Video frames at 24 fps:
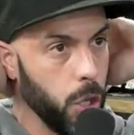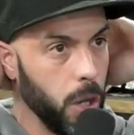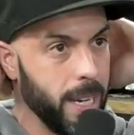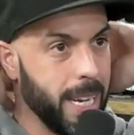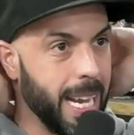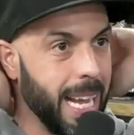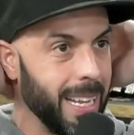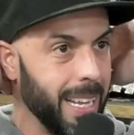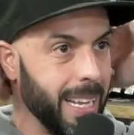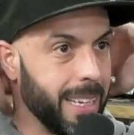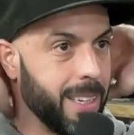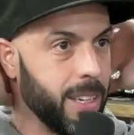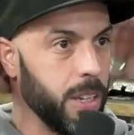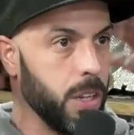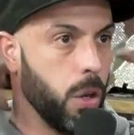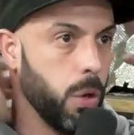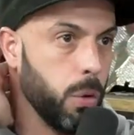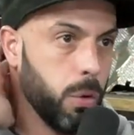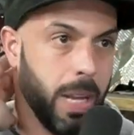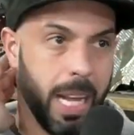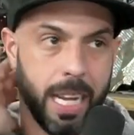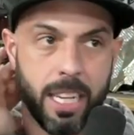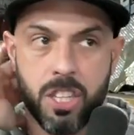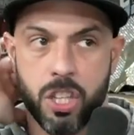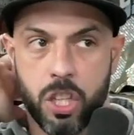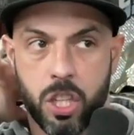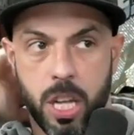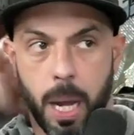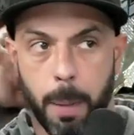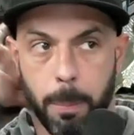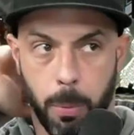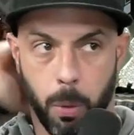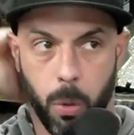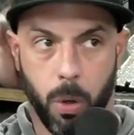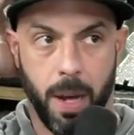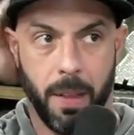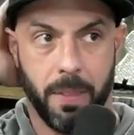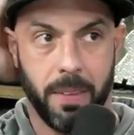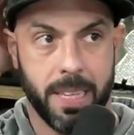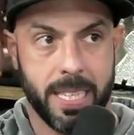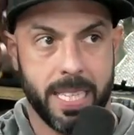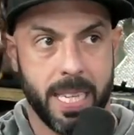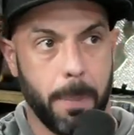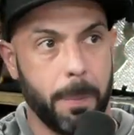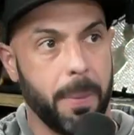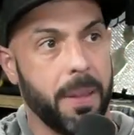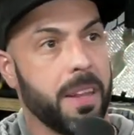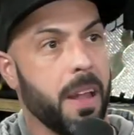he had like, you know, like stubble on
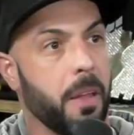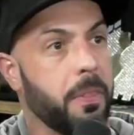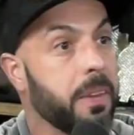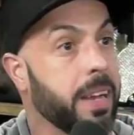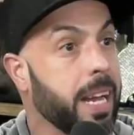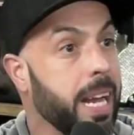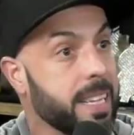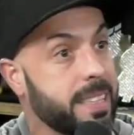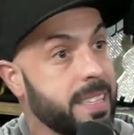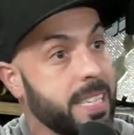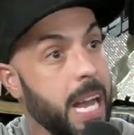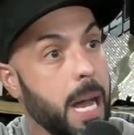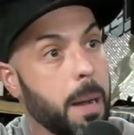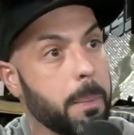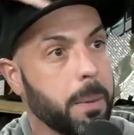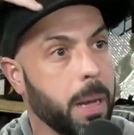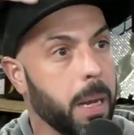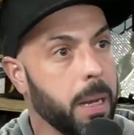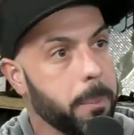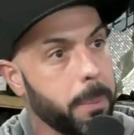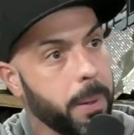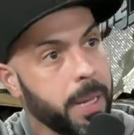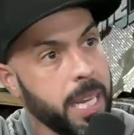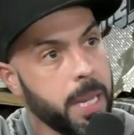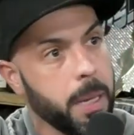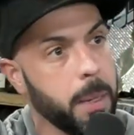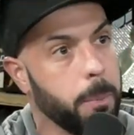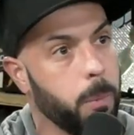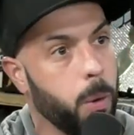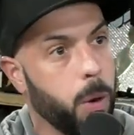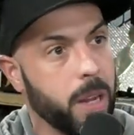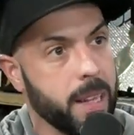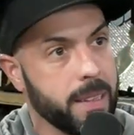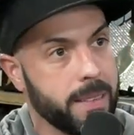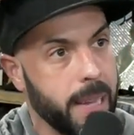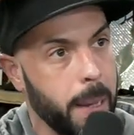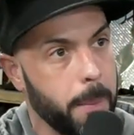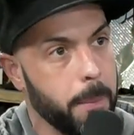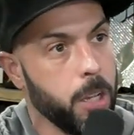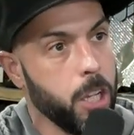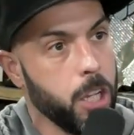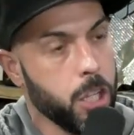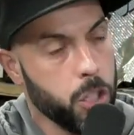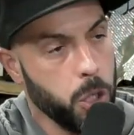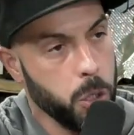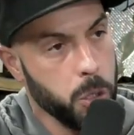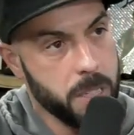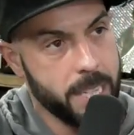this side, but nothing on top, completely bald on top.
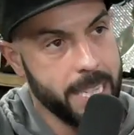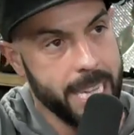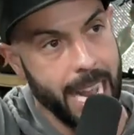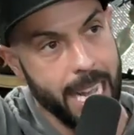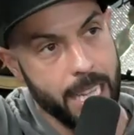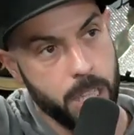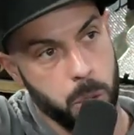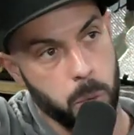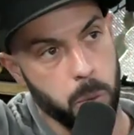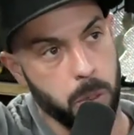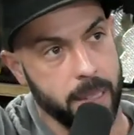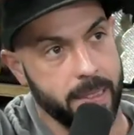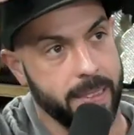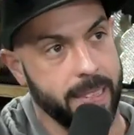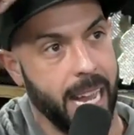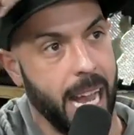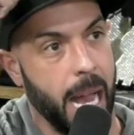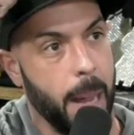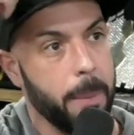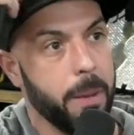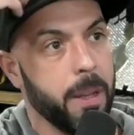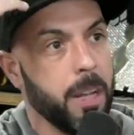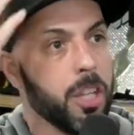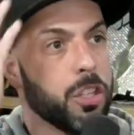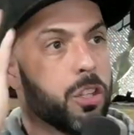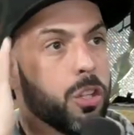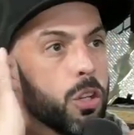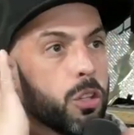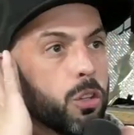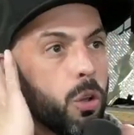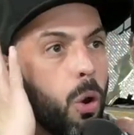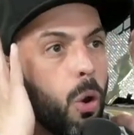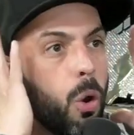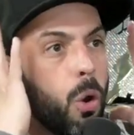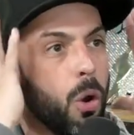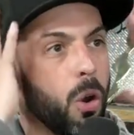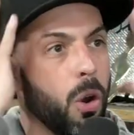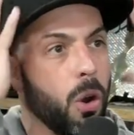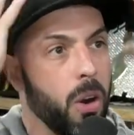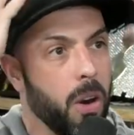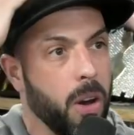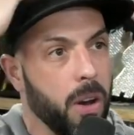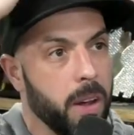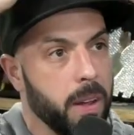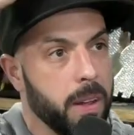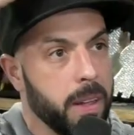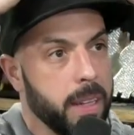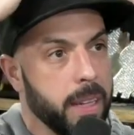So you tattoo the top, so it's
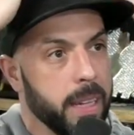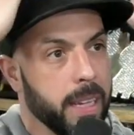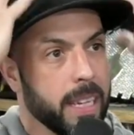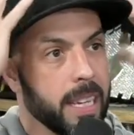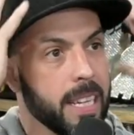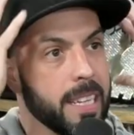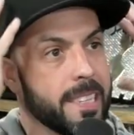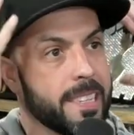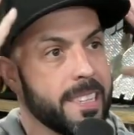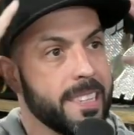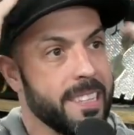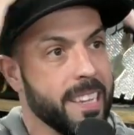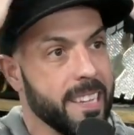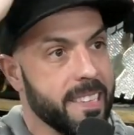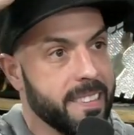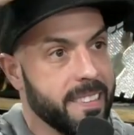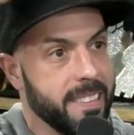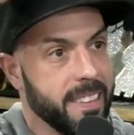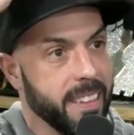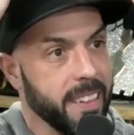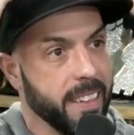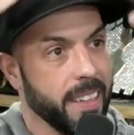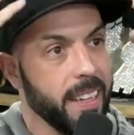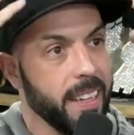all consistent.